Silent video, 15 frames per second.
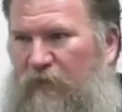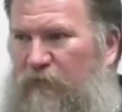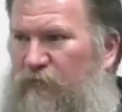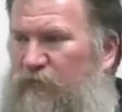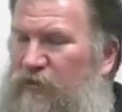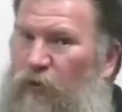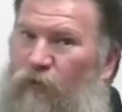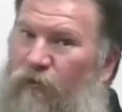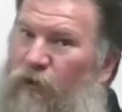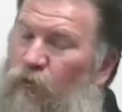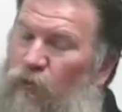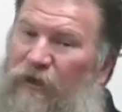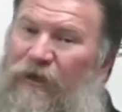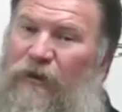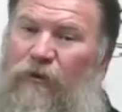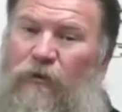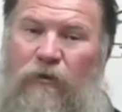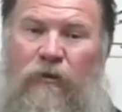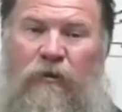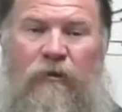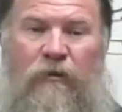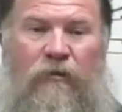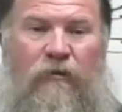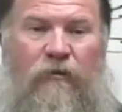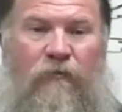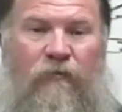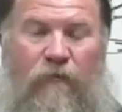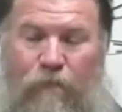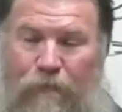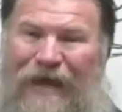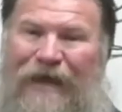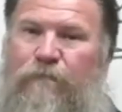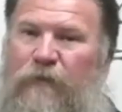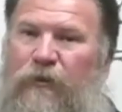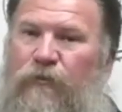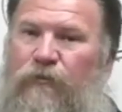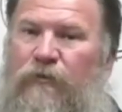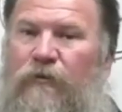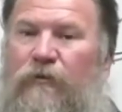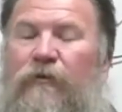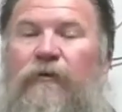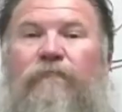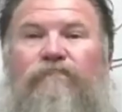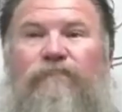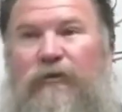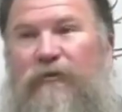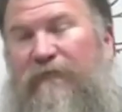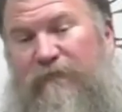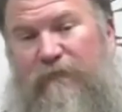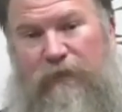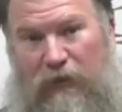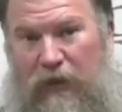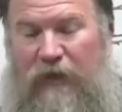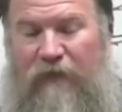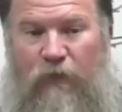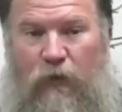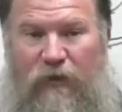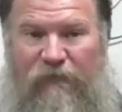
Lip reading: So they really are the backbone of a lot of our